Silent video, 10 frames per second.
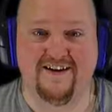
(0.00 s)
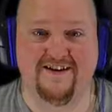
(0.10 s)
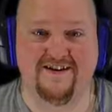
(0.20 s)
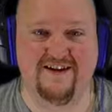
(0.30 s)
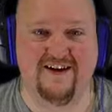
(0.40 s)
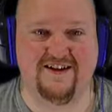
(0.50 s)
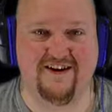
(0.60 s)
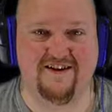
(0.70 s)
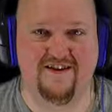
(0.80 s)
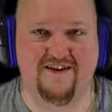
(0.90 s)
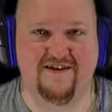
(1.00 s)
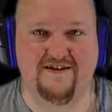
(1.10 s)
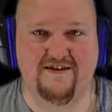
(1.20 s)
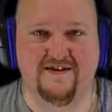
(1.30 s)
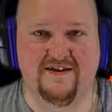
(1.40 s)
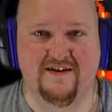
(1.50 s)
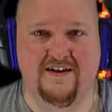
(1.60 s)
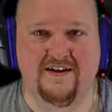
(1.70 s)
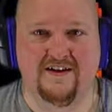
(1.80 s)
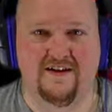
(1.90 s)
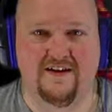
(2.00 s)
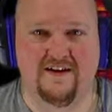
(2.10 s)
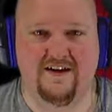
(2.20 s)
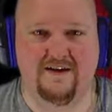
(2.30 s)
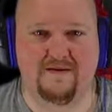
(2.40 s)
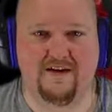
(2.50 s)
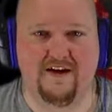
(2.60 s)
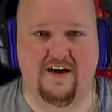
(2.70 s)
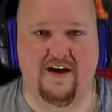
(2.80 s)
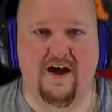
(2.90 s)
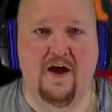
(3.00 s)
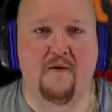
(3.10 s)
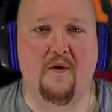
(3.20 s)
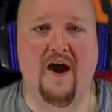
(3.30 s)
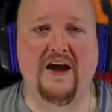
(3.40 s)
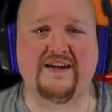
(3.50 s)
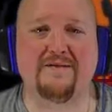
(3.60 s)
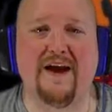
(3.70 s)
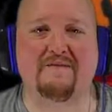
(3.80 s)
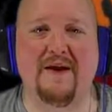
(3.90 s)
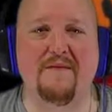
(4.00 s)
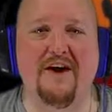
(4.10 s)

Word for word: Good luck, darling. Oh my god. Why is it making me move?